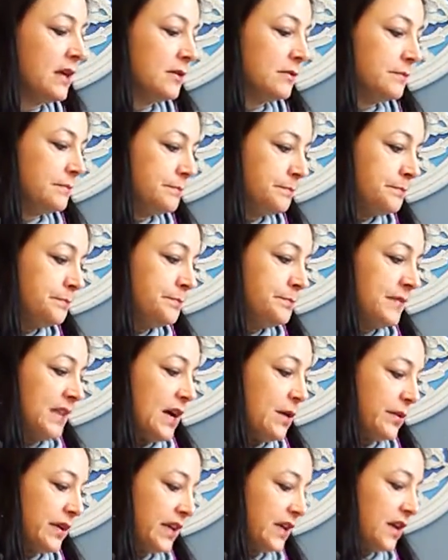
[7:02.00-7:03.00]

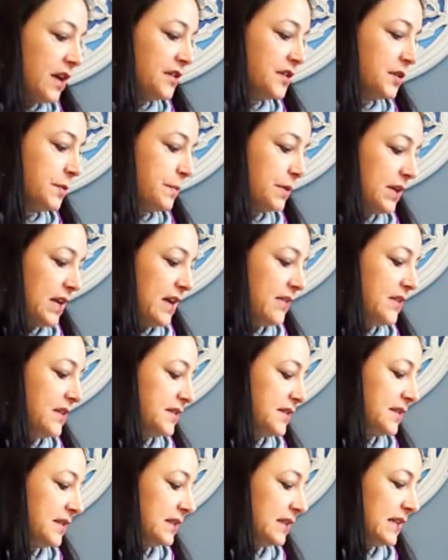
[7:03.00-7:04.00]
Now, we could also put on
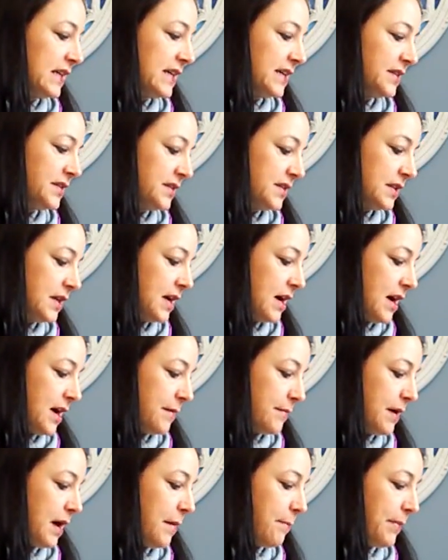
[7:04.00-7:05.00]
this list
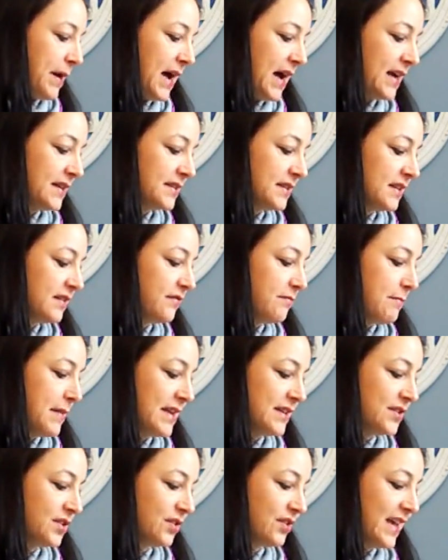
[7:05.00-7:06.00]
a positive
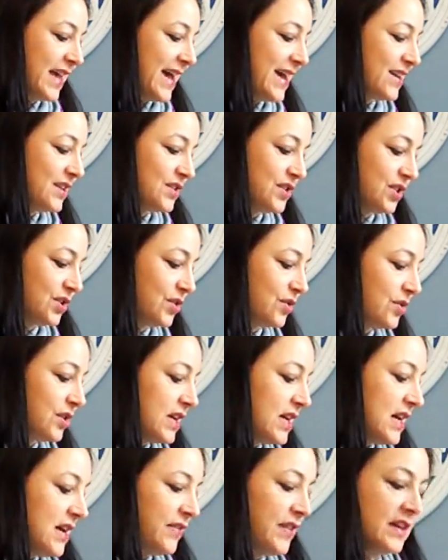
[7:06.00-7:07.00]
mental attitude.
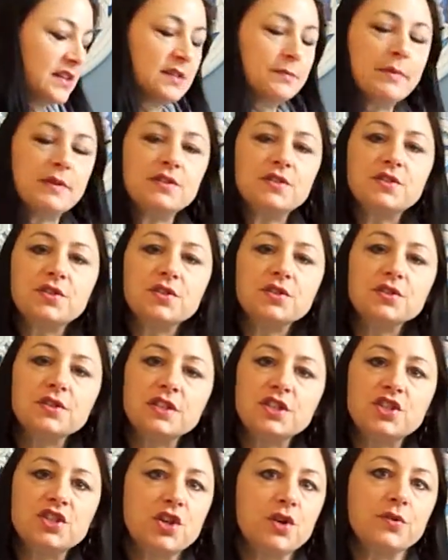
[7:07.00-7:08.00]
That's been certainly
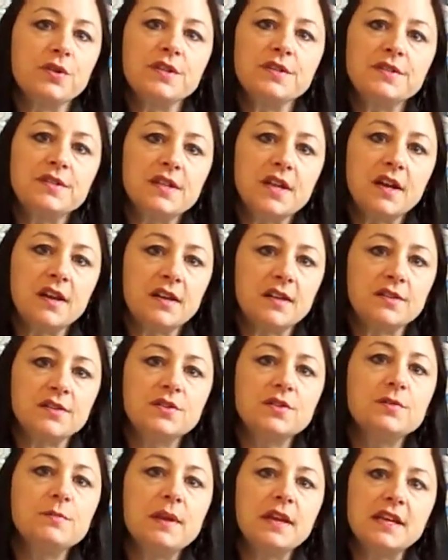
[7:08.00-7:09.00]
shown in studies
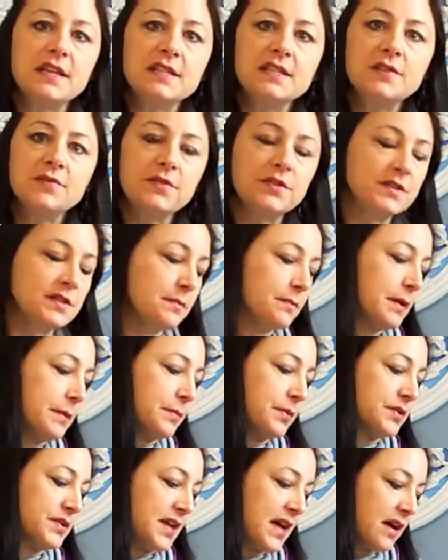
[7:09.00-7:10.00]
to make a difference in
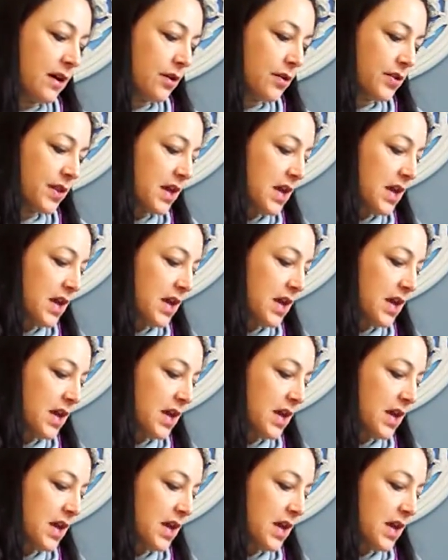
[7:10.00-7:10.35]
people's health.